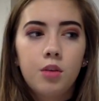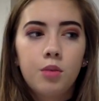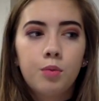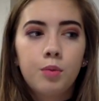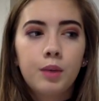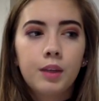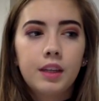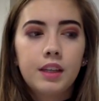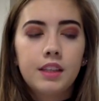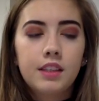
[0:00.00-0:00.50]

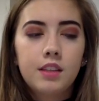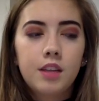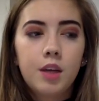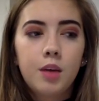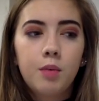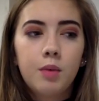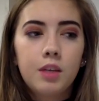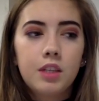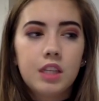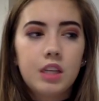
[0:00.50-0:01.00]
real,
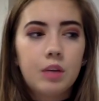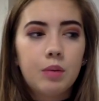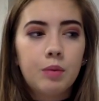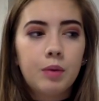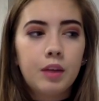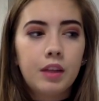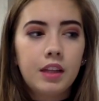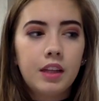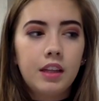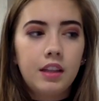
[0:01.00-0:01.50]
it wasn't
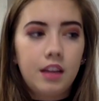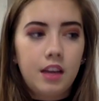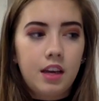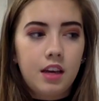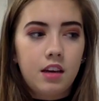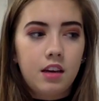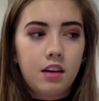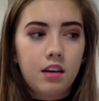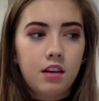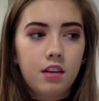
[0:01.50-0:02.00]
really
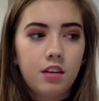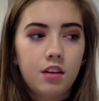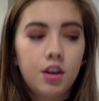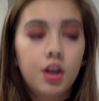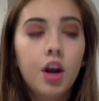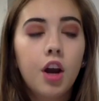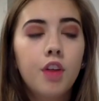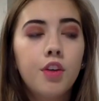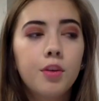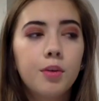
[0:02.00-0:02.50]
like
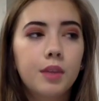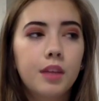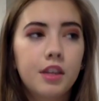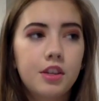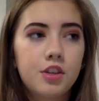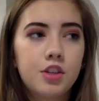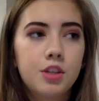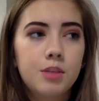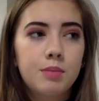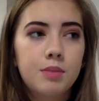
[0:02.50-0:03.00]
her other
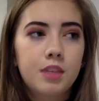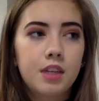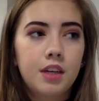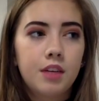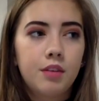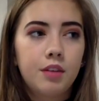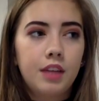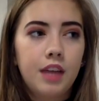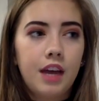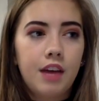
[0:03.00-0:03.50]
relationships
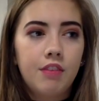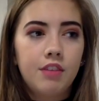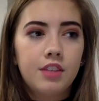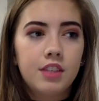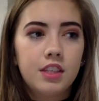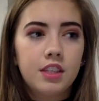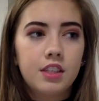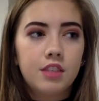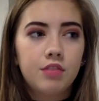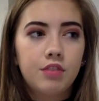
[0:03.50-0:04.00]
didn't really have a
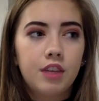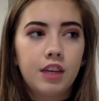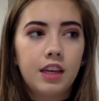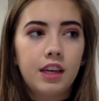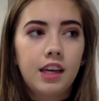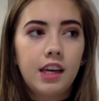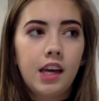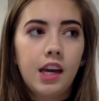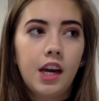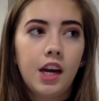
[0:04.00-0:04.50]
sense of, like,
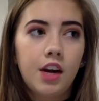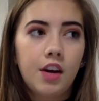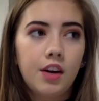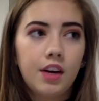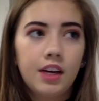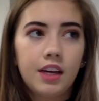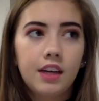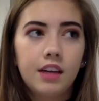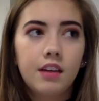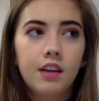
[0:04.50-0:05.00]

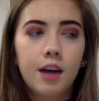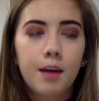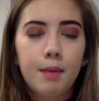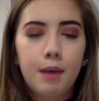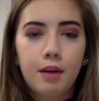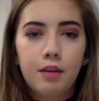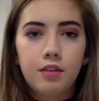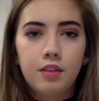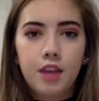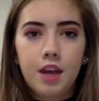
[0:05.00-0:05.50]
caring
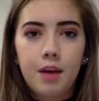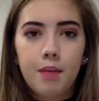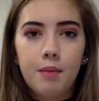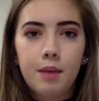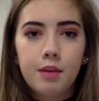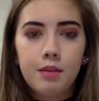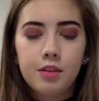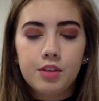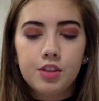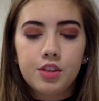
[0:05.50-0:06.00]
about them.
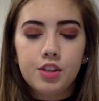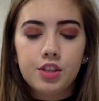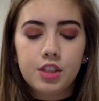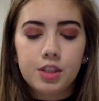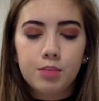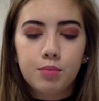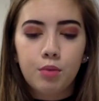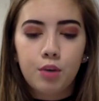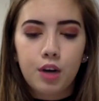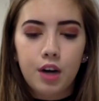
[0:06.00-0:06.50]
It was
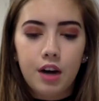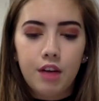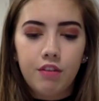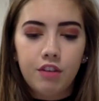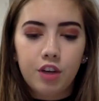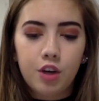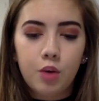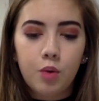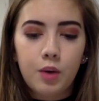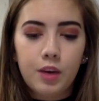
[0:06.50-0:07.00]
just more of
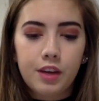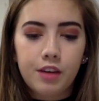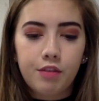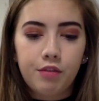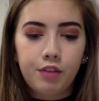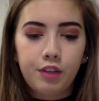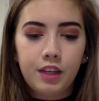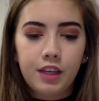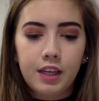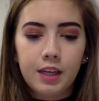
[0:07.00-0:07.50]
a quick
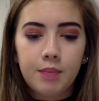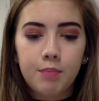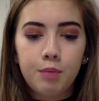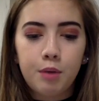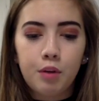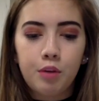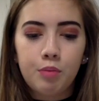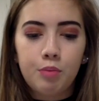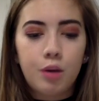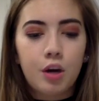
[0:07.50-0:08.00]
fling, and
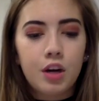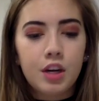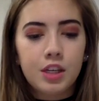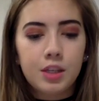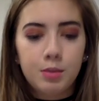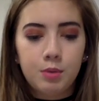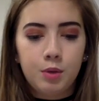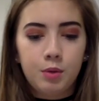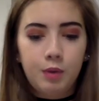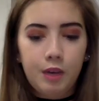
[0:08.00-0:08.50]
both
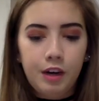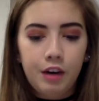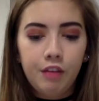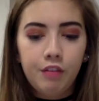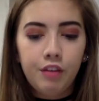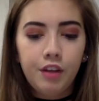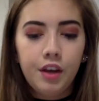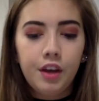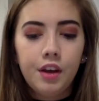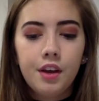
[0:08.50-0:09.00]
parties were aware
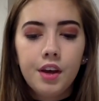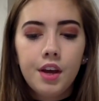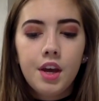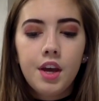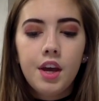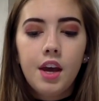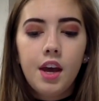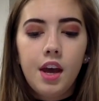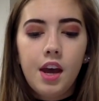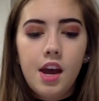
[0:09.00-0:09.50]
of it.
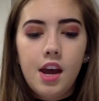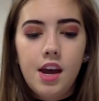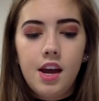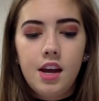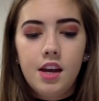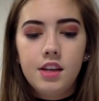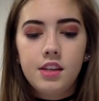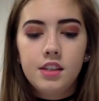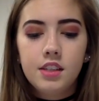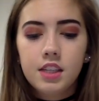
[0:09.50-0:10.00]

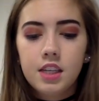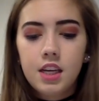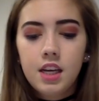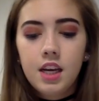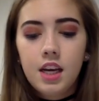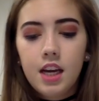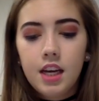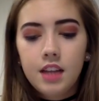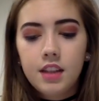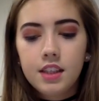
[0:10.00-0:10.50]
And
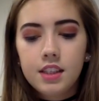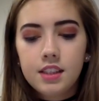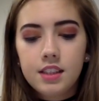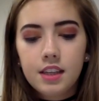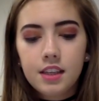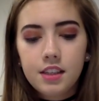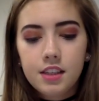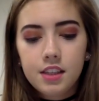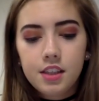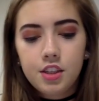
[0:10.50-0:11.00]
in this
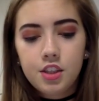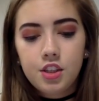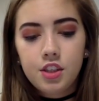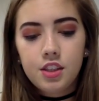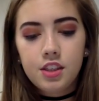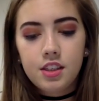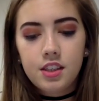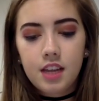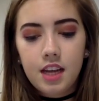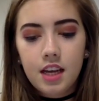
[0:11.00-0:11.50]
sentence,
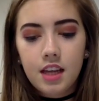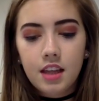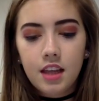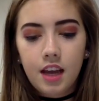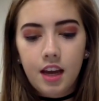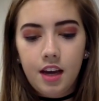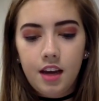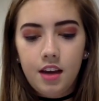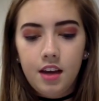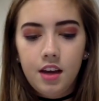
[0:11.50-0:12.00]
she's saying
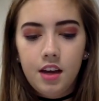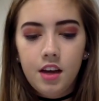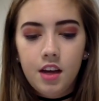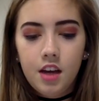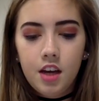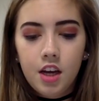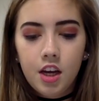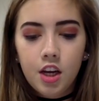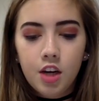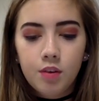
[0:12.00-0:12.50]
that,
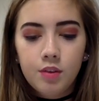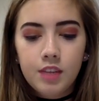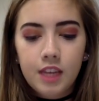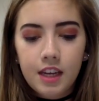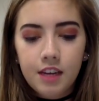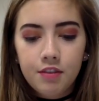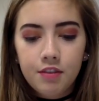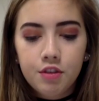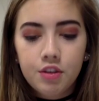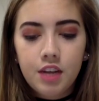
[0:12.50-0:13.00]
day
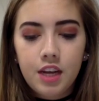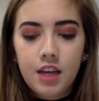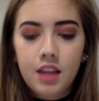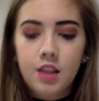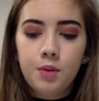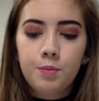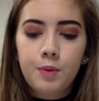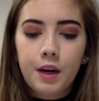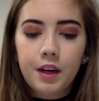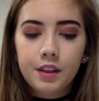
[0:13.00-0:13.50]
day, in
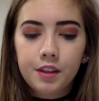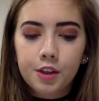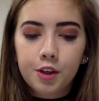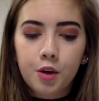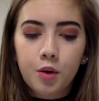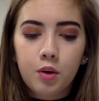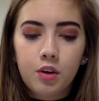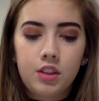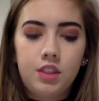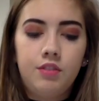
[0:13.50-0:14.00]
the regular
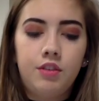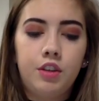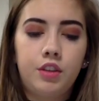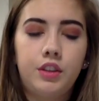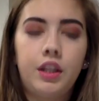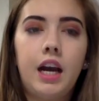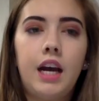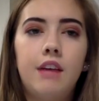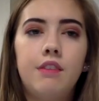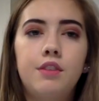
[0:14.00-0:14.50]
course of our
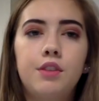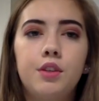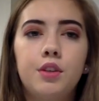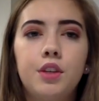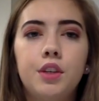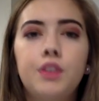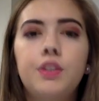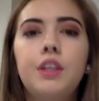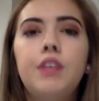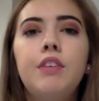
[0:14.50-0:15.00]
lives. So
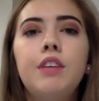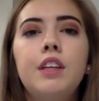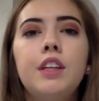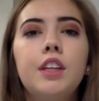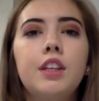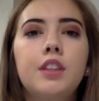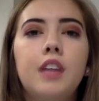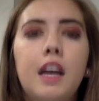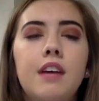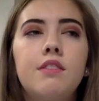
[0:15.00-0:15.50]
they're living
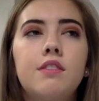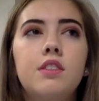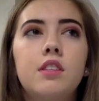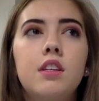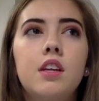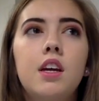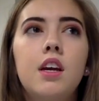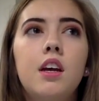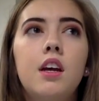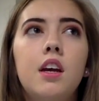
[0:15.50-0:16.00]
their lives
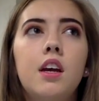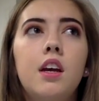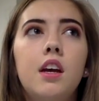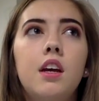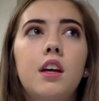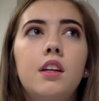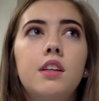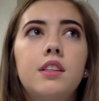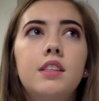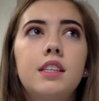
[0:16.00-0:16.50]

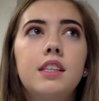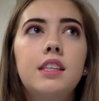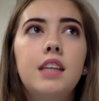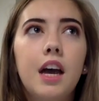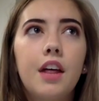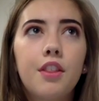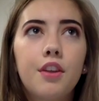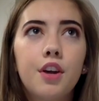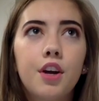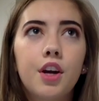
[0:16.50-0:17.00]

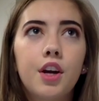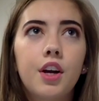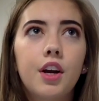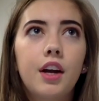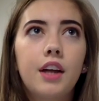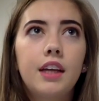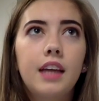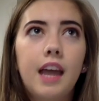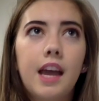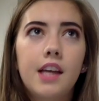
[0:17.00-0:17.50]
together,
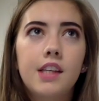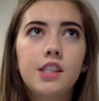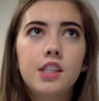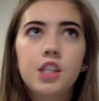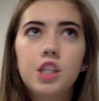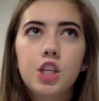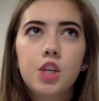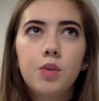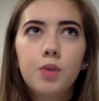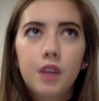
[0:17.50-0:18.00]
like, as
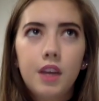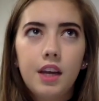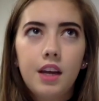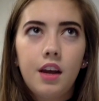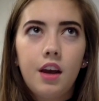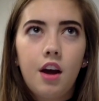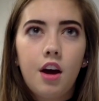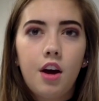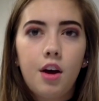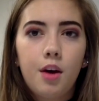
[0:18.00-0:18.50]
a unit.